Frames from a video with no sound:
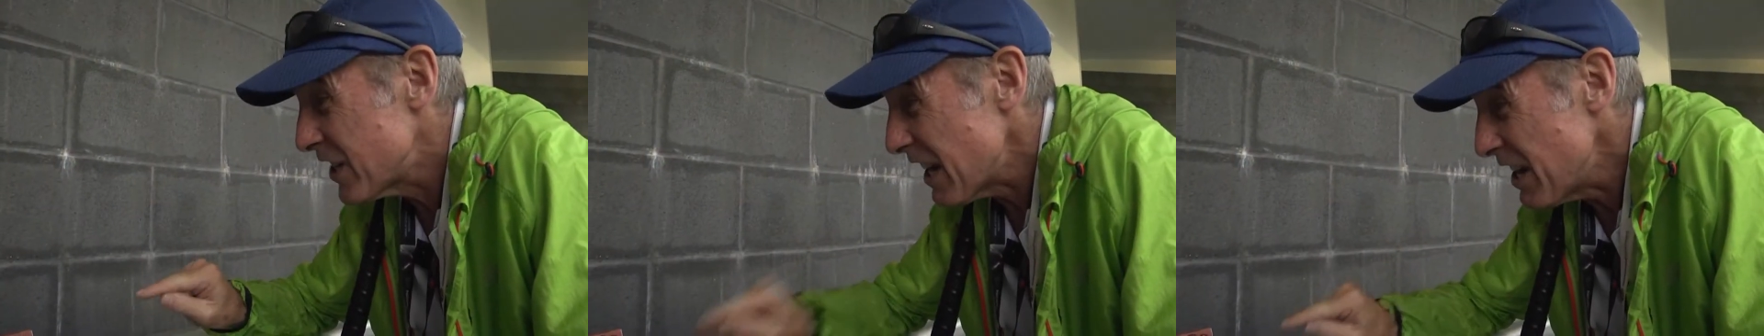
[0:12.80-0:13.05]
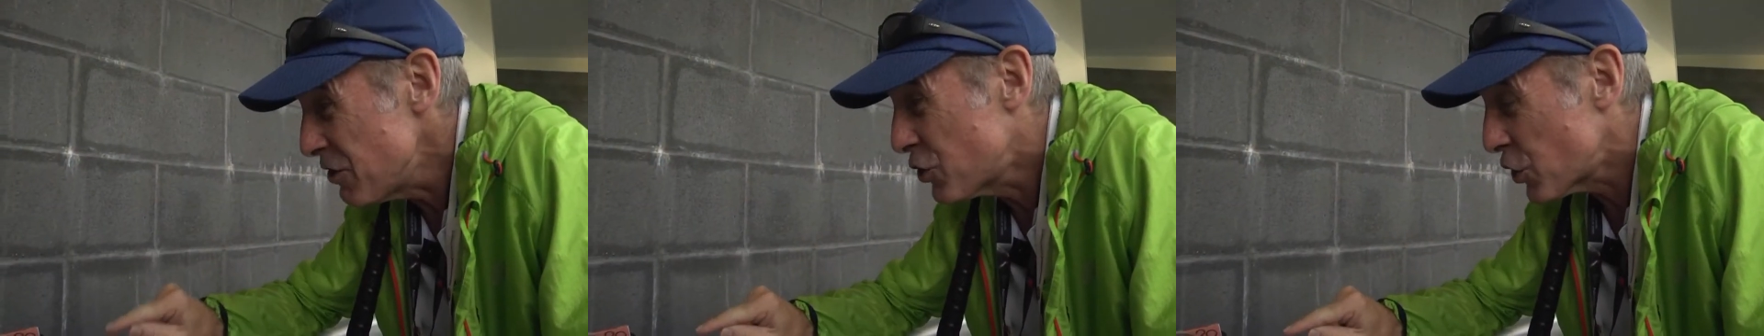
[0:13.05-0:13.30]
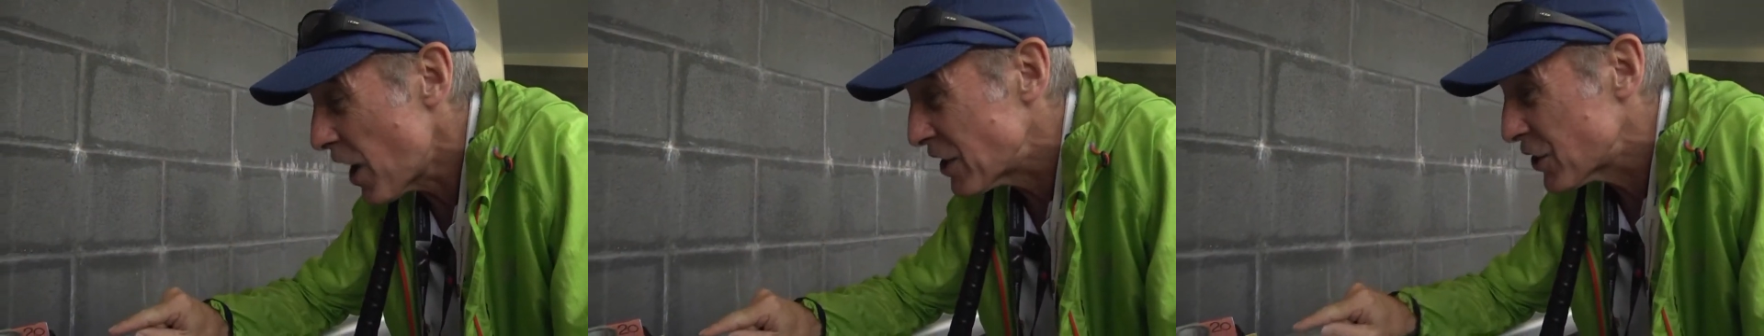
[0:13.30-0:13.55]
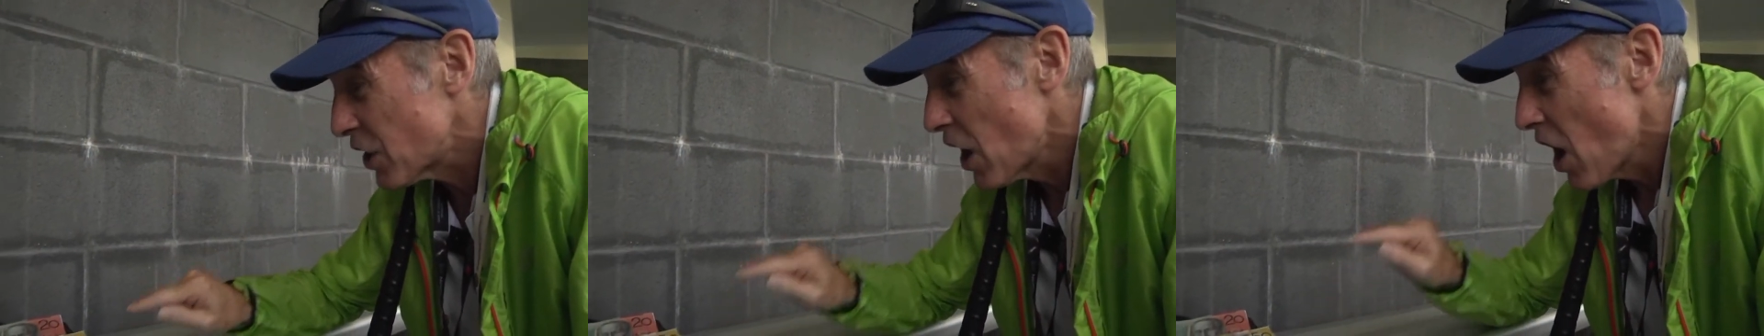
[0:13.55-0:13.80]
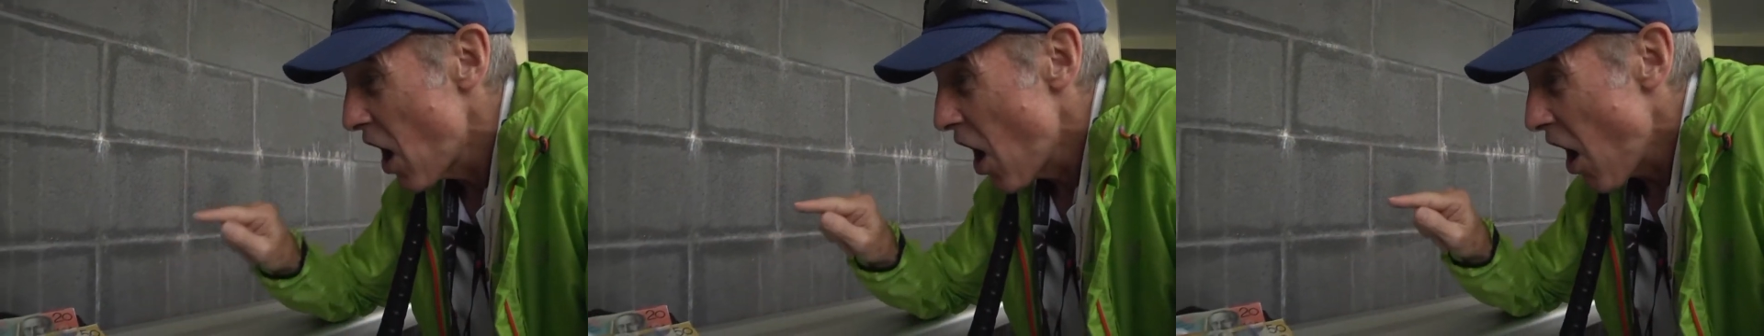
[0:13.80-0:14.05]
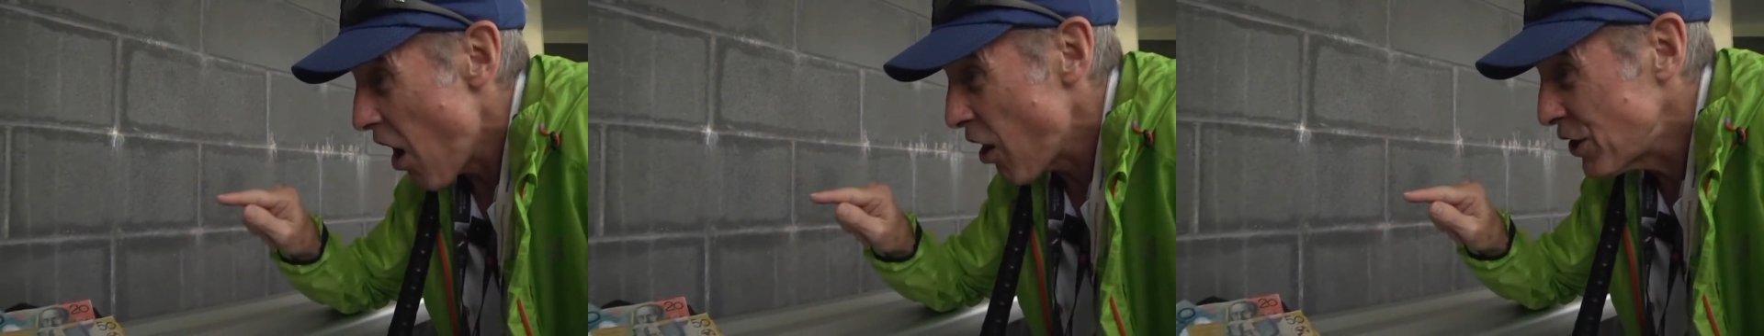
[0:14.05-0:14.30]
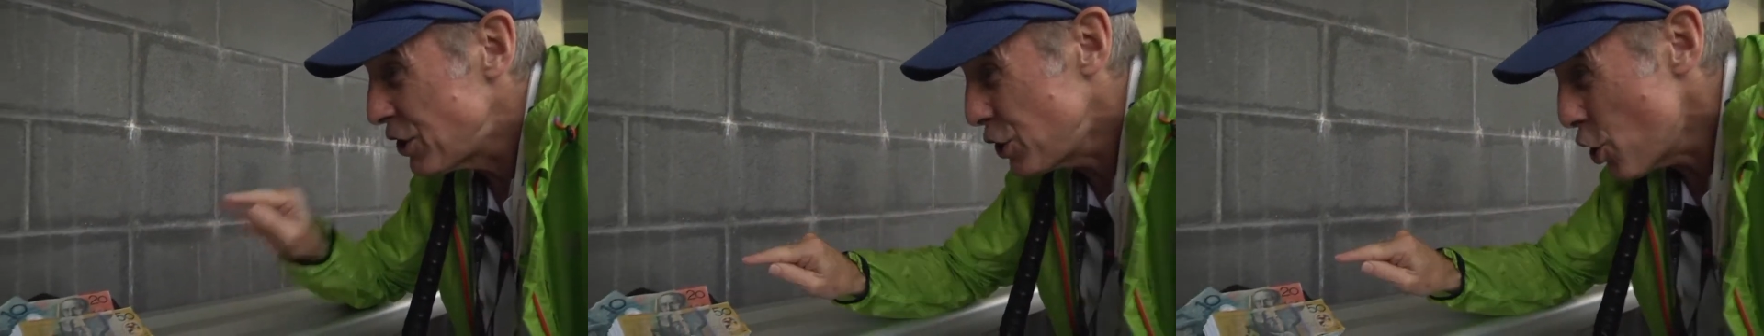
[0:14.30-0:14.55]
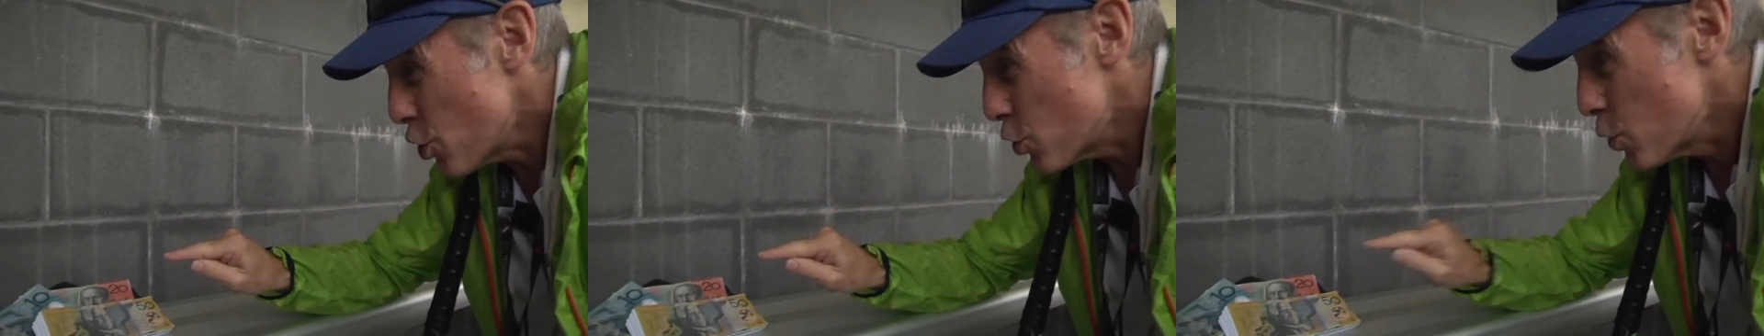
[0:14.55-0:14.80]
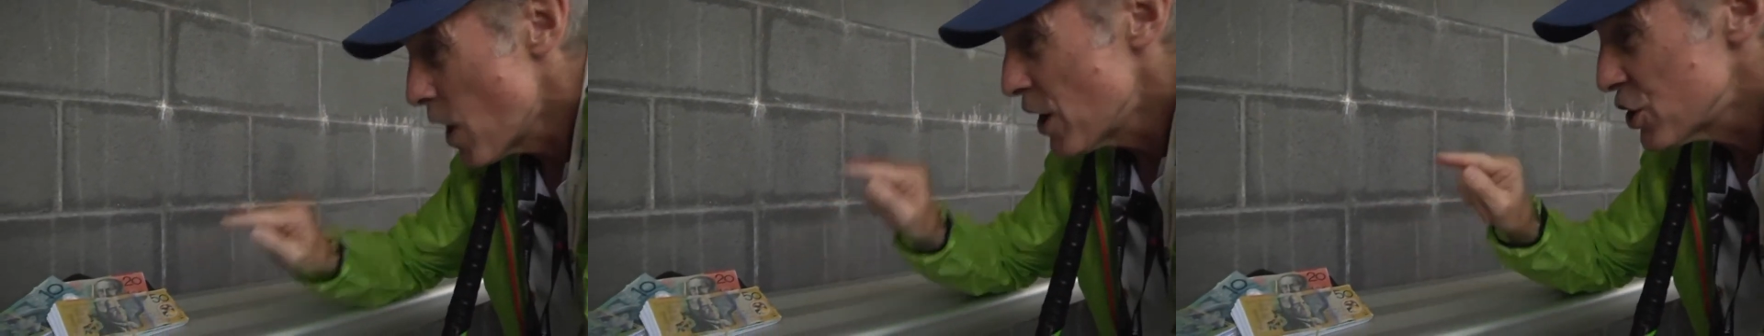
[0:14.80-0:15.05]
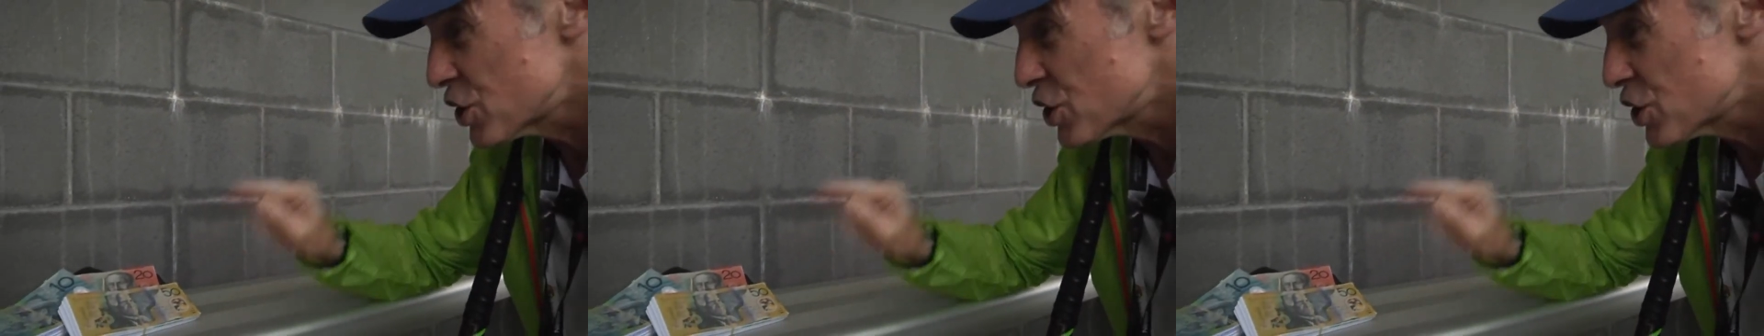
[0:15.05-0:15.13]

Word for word: is interest. Are you